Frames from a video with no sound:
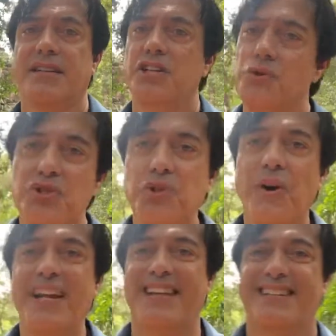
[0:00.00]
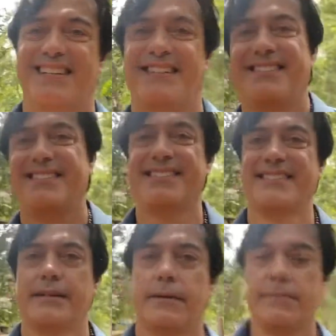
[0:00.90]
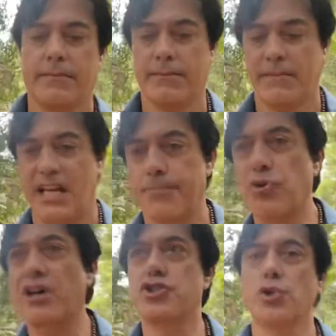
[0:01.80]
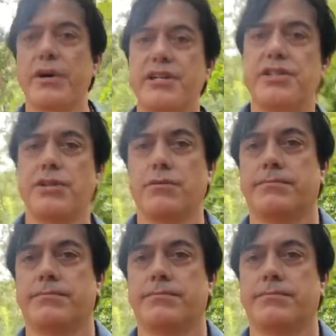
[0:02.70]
You enjoyed it. It brought joy to you.